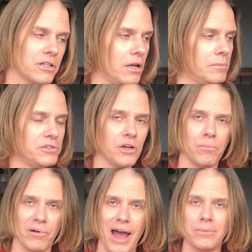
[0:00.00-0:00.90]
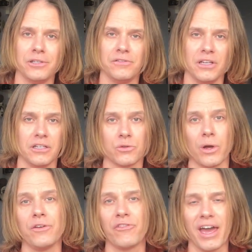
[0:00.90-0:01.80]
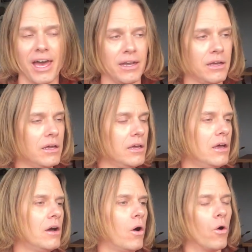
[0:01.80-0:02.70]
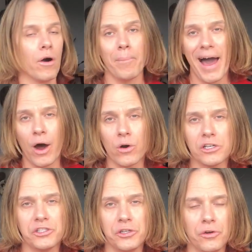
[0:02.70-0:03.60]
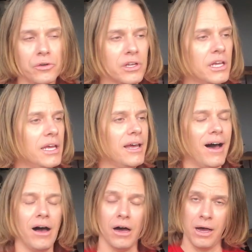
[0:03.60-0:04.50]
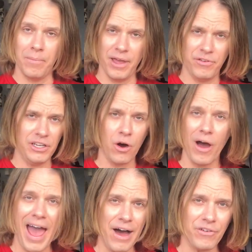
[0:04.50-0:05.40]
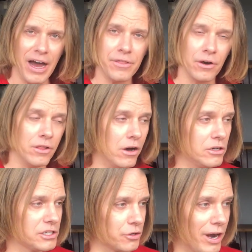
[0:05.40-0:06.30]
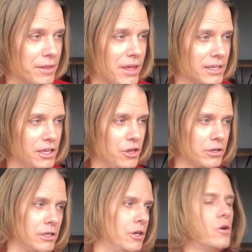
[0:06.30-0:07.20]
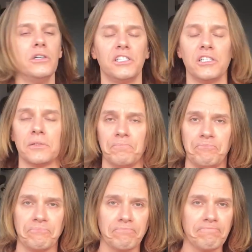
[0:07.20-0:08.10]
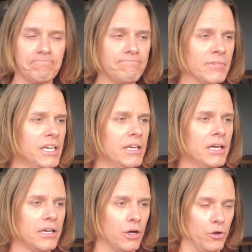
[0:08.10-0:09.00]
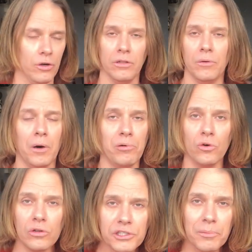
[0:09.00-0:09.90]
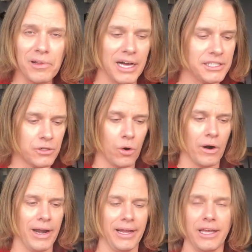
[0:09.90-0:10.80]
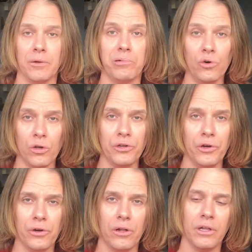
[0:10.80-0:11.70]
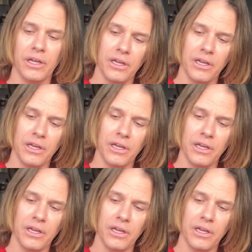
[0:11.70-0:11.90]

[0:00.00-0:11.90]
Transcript: clubs. So perhaps you've seen a swing fan or a power shoot. If you don't have either of those, a great thing that you can do is just go to a pool supply store and get a pool noodle,